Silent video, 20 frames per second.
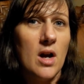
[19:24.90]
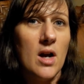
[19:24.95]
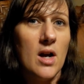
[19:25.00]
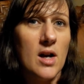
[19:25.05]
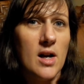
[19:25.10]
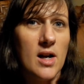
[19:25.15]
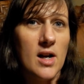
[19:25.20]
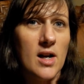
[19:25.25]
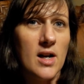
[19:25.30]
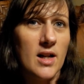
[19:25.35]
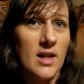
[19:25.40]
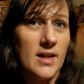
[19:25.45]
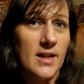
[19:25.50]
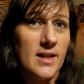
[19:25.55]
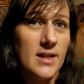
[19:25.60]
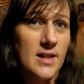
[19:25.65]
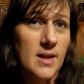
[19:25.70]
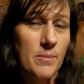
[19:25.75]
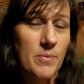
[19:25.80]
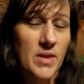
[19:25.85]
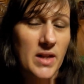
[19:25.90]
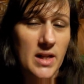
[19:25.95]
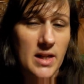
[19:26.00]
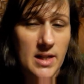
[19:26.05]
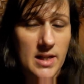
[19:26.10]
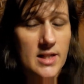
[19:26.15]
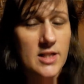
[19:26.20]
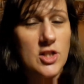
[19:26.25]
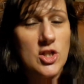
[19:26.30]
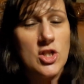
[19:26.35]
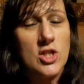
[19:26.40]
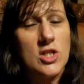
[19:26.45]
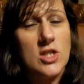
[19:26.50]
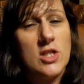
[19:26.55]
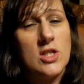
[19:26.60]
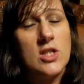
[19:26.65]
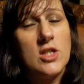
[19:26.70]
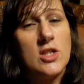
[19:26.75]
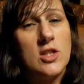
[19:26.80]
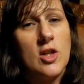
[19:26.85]
Cleaned up the
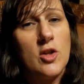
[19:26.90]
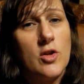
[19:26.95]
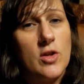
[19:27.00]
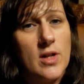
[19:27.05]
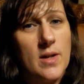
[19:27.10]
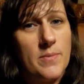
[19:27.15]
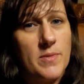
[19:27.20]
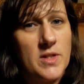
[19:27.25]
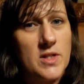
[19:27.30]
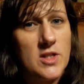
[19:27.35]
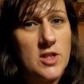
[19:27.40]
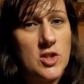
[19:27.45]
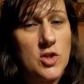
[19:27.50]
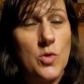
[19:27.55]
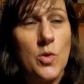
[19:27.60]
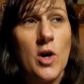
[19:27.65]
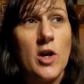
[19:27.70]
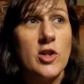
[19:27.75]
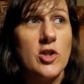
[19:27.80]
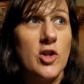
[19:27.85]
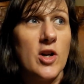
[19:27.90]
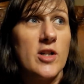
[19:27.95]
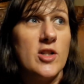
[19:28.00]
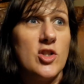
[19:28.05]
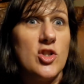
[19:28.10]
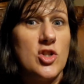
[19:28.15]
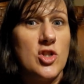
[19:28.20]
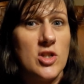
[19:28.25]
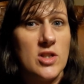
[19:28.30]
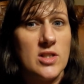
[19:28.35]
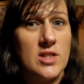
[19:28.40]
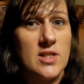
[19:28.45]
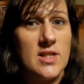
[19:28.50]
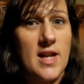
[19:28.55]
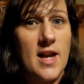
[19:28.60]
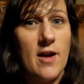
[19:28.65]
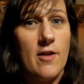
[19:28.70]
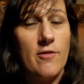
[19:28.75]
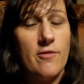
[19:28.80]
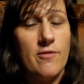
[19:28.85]
kitchen, loaded up the dishwasher. I just
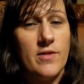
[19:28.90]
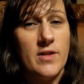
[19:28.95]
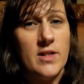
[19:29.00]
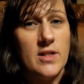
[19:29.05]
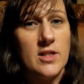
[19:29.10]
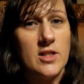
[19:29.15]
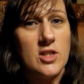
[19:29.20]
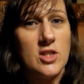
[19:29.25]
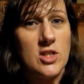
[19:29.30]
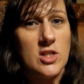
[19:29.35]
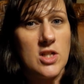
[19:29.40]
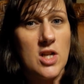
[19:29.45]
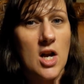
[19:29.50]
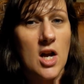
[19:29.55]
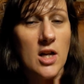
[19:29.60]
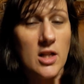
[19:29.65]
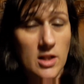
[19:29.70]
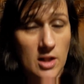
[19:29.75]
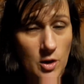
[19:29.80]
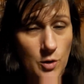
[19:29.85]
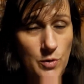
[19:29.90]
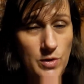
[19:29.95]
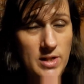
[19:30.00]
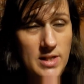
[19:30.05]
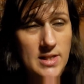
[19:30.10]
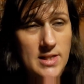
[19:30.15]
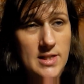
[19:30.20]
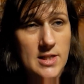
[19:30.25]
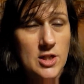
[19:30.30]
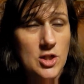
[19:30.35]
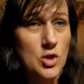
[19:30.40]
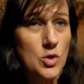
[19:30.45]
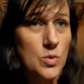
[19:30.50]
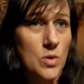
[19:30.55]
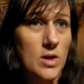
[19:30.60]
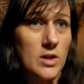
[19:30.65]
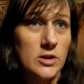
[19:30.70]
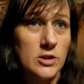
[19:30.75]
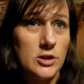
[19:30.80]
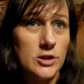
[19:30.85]
now finished unloading the
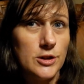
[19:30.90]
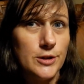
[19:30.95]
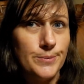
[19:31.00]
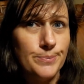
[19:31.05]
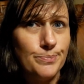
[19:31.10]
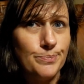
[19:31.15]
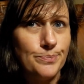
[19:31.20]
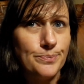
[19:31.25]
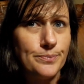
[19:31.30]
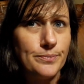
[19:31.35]
dishwasher.